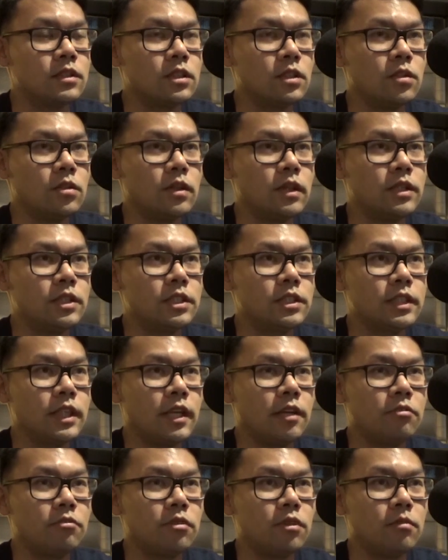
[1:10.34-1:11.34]
So I just
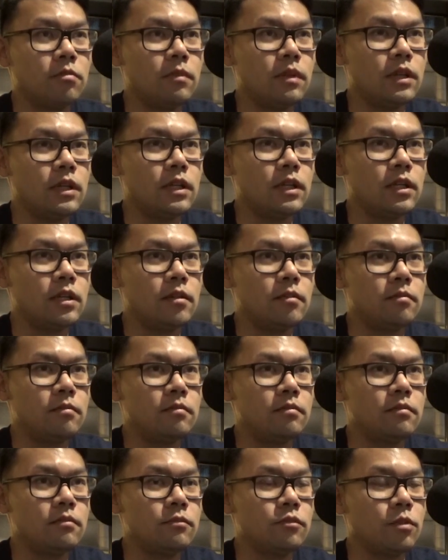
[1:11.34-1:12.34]
came from
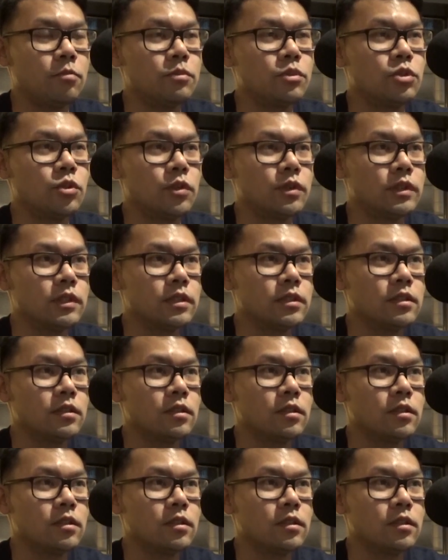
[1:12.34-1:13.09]
Georgia,